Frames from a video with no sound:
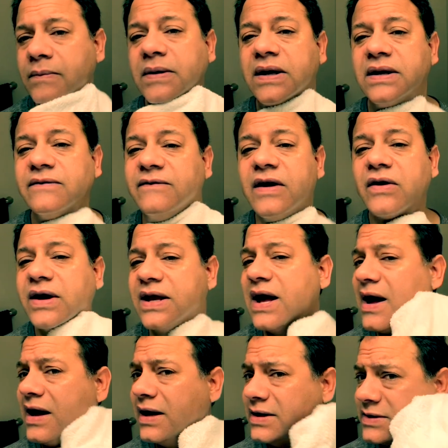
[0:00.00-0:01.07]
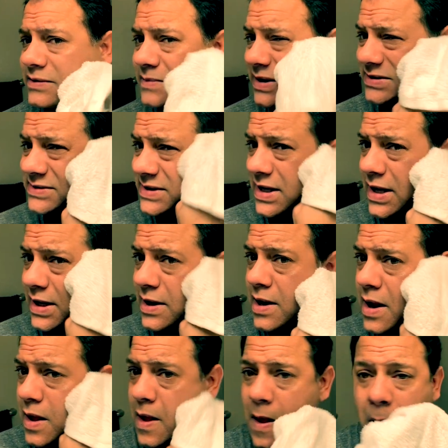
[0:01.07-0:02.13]
being very kind to my skin
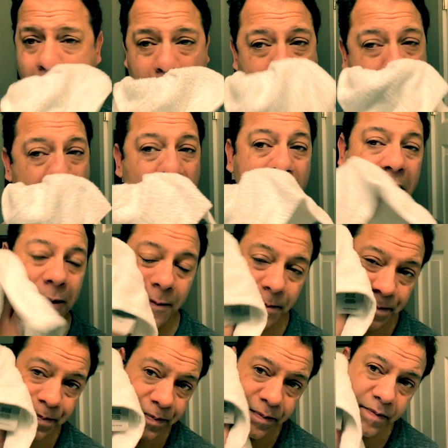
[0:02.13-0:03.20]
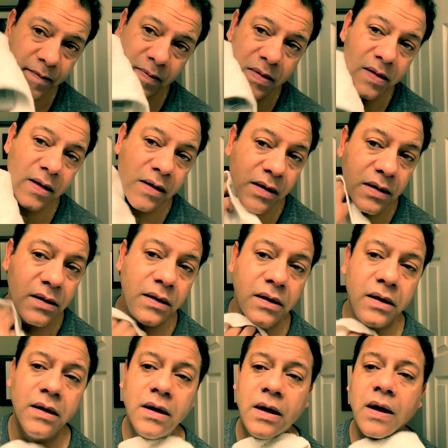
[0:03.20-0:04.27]
and adding my favorite
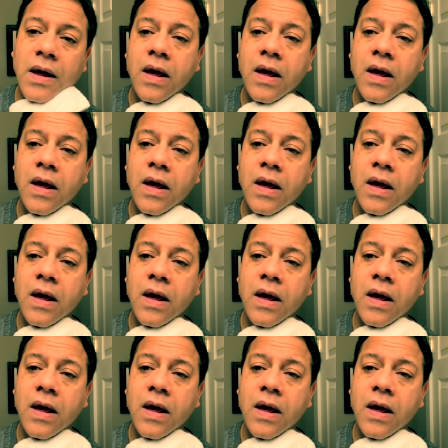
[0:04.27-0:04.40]
post-shave